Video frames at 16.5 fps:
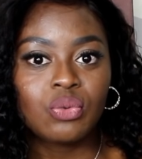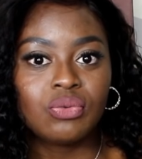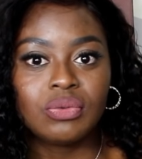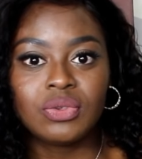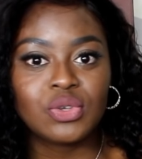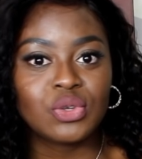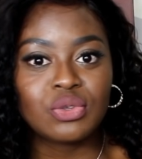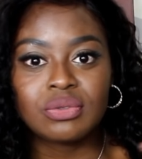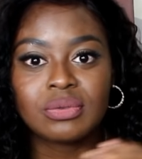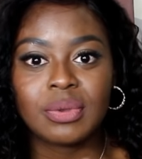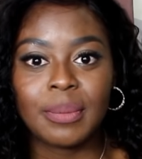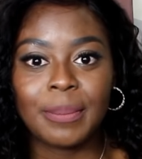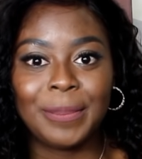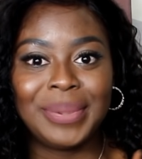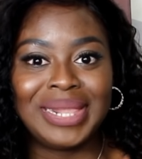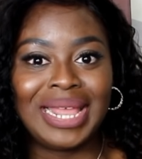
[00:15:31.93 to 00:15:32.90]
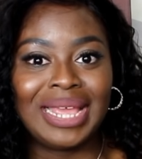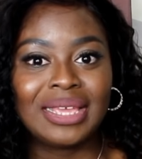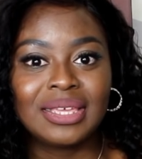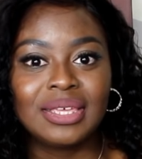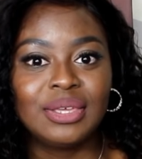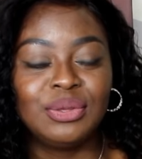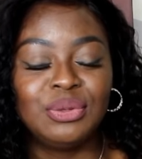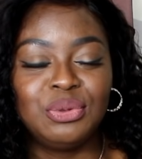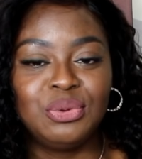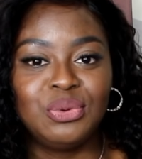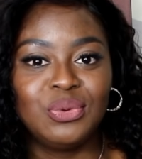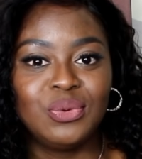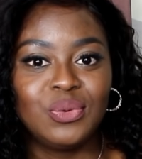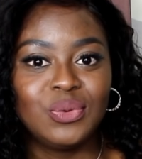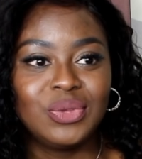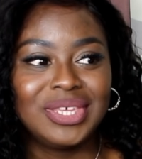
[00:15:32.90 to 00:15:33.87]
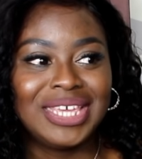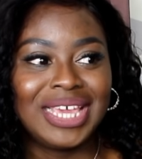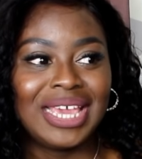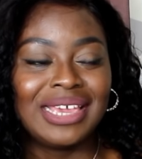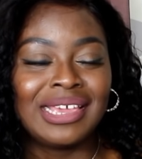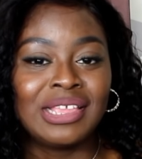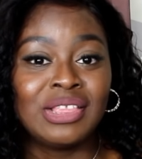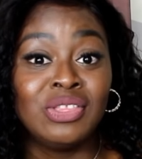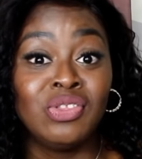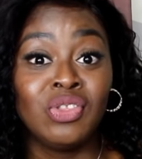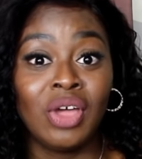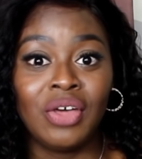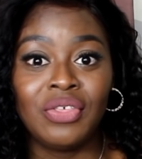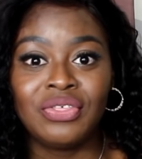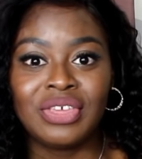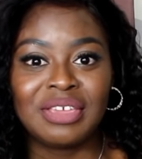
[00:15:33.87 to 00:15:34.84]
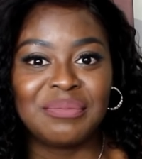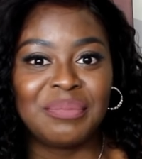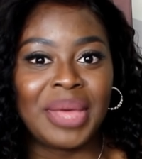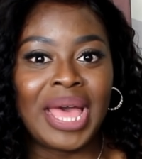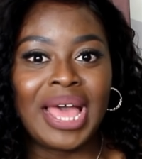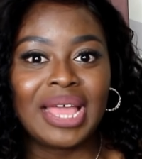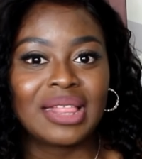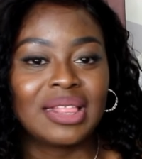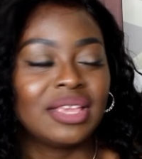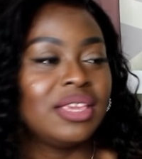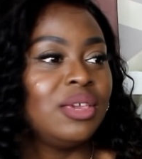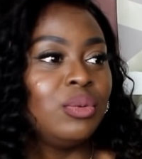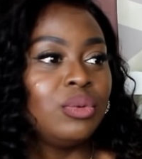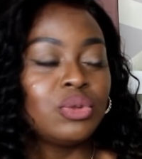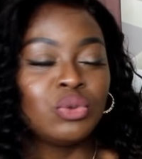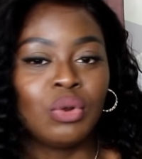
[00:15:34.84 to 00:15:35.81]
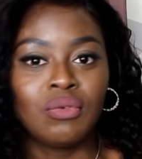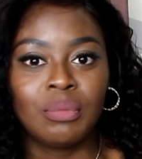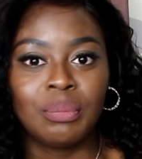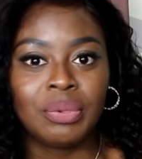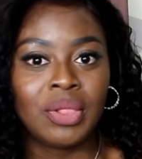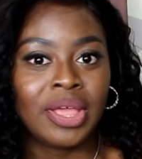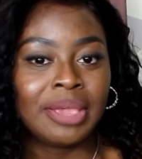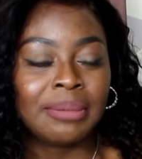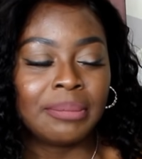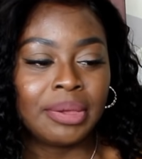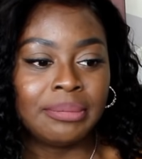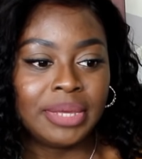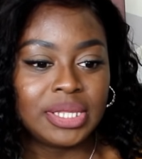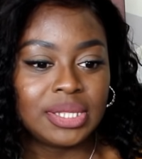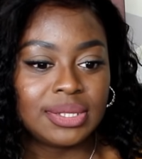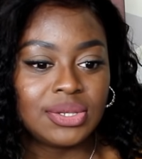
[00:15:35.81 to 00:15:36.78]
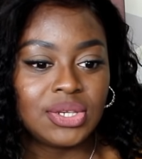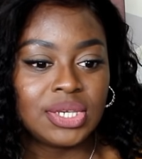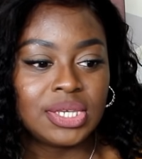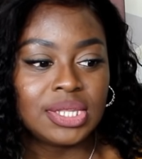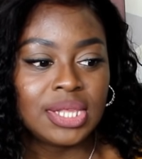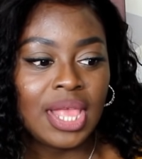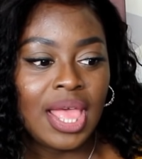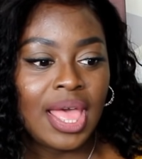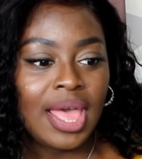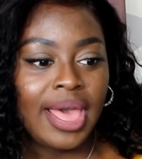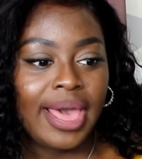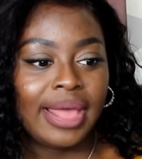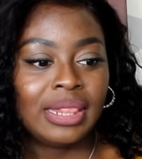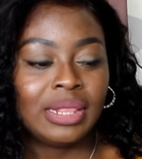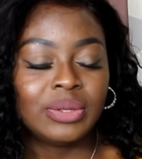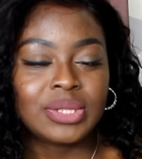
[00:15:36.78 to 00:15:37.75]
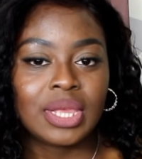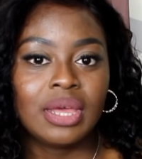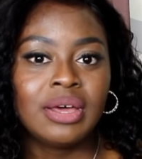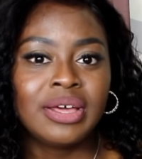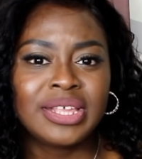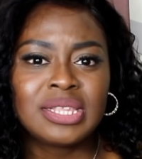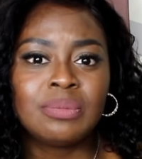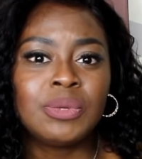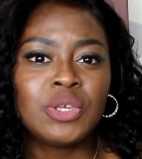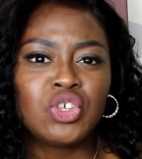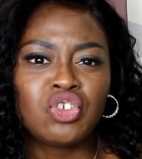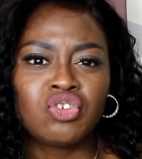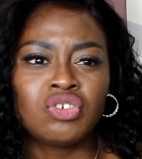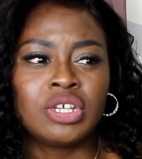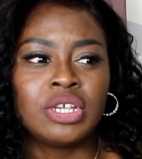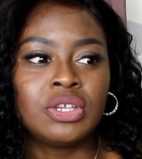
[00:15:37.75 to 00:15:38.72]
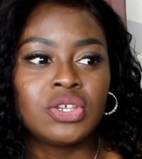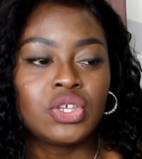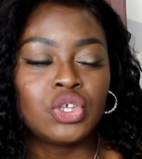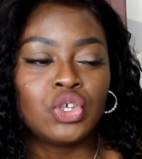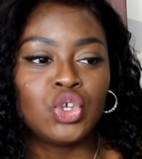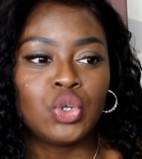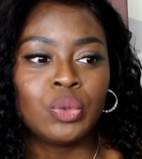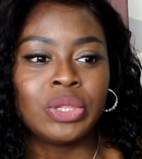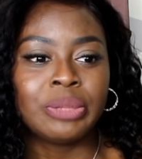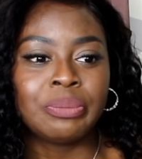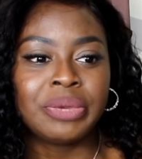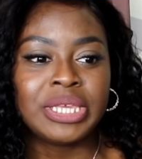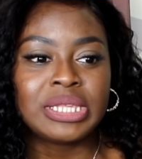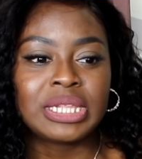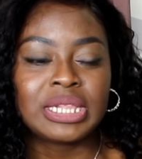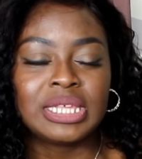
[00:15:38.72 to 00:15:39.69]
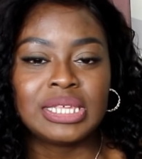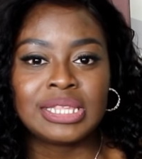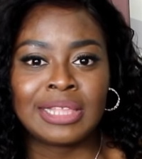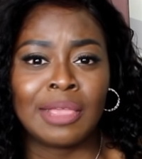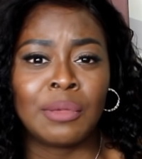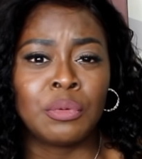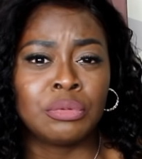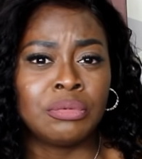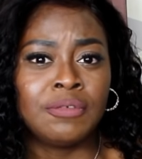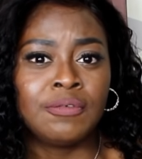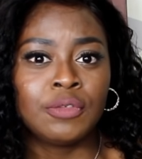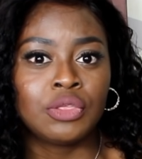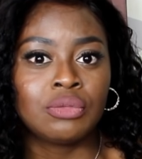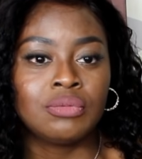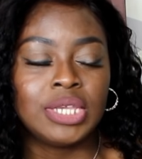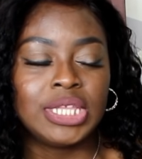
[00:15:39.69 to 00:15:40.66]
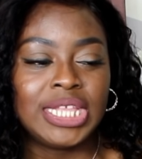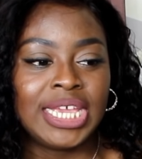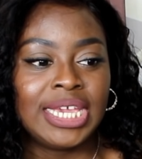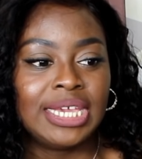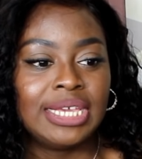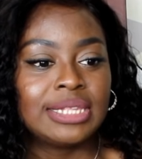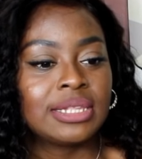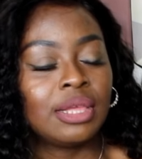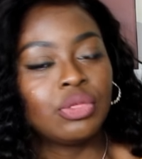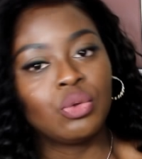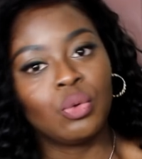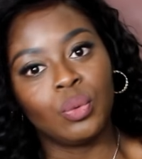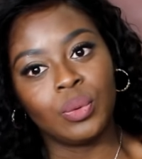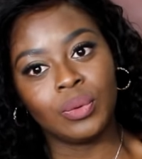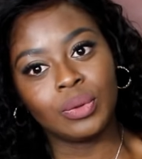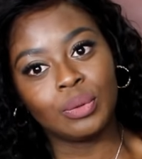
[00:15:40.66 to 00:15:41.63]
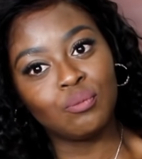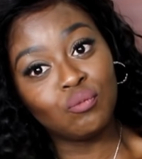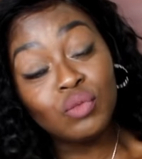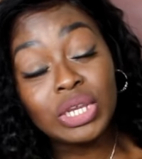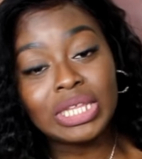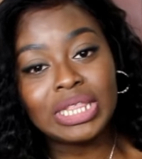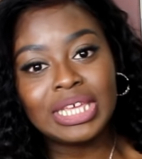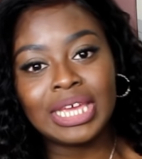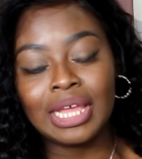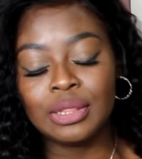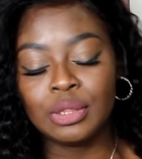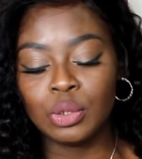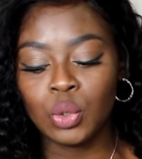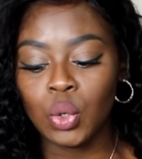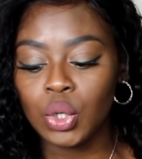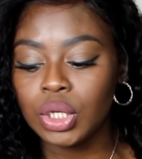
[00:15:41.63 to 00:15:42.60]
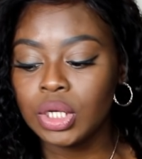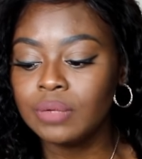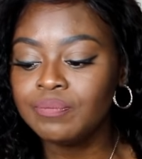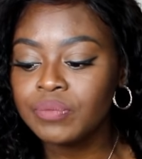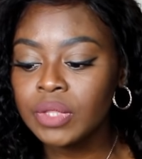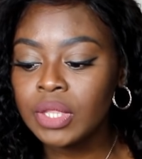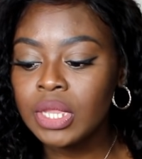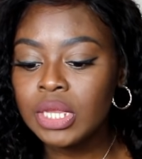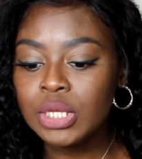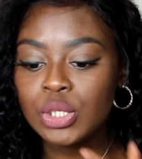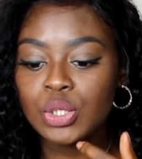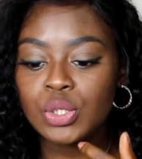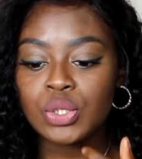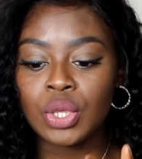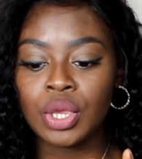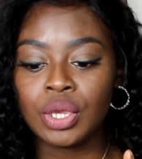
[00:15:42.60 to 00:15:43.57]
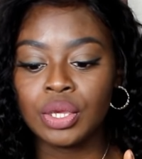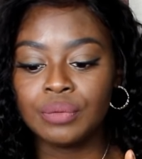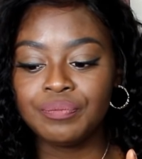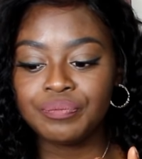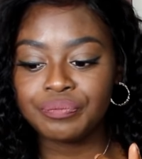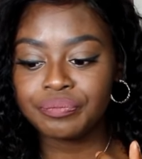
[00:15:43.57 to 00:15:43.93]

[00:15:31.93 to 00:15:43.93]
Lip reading: just blanking, you getting nothing back, like he was not replying my messages, and I was like, oh, that's a bit strange since you were basically staying with me for 3 days and I thought we were really getting along. So